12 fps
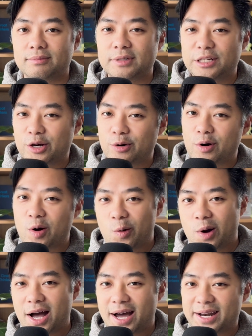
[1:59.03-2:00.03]

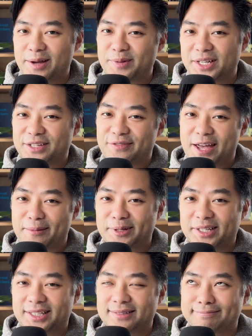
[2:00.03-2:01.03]
Ohana means
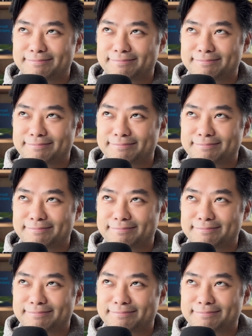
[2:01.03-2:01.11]
family.